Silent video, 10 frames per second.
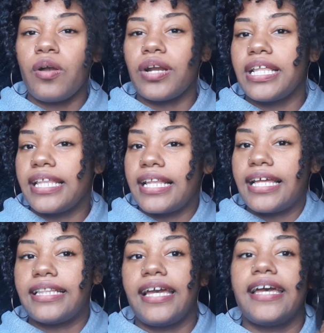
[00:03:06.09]
anything
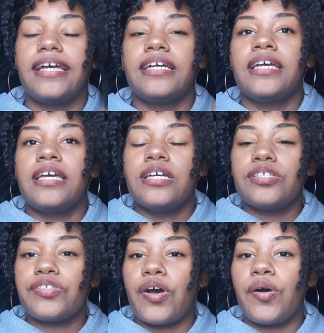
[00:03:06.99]
like that.
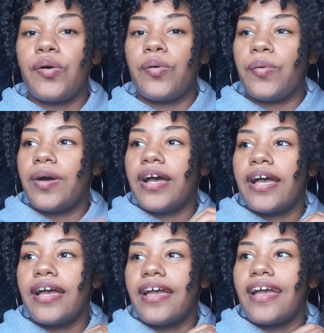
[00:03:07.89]
So
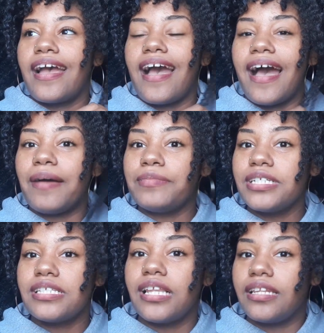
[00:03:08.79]
I'm
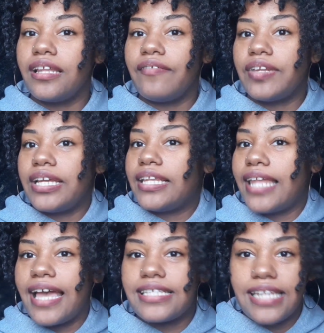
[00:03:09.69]
just loving it.
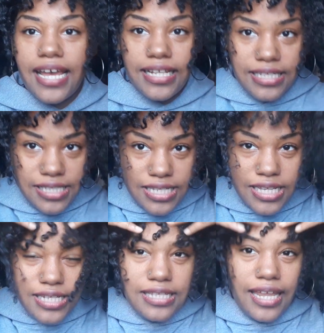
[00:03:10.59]
Last night, this is
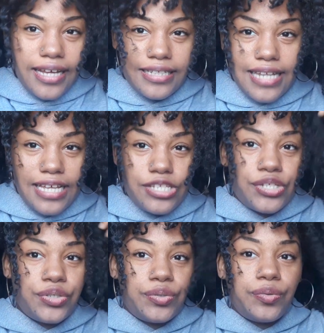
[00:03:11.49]
a day
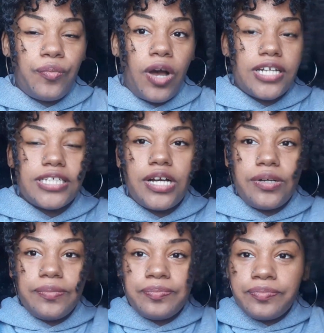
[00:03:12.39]
2 wash and
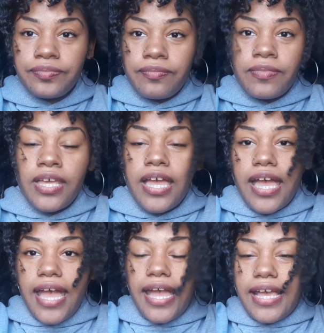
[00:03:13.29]
go.
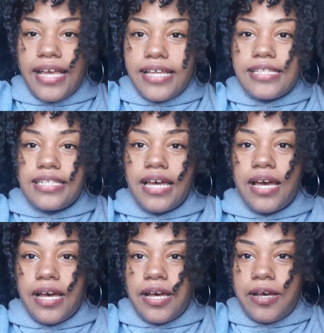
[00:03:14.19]
And
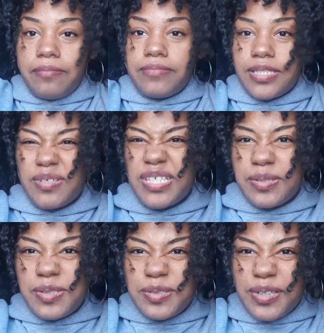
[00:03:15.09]
so it's
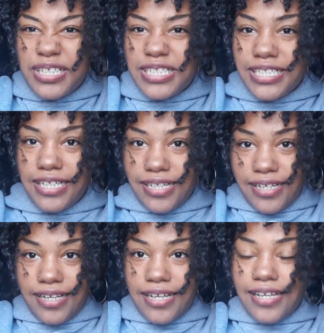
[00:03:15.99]
still a little crunchy,
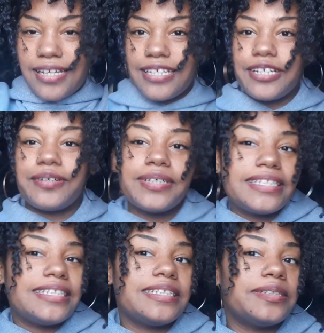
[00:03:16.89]

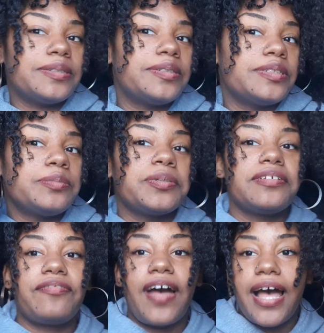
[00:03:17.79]
it's still super
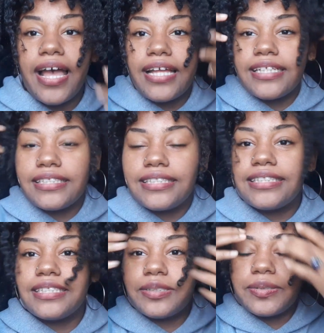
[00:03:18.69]
defined, it's
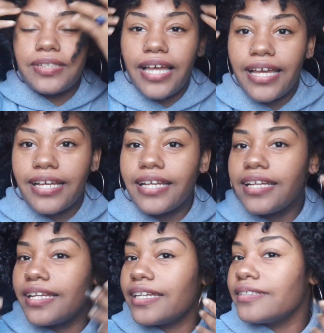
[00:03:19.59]
still it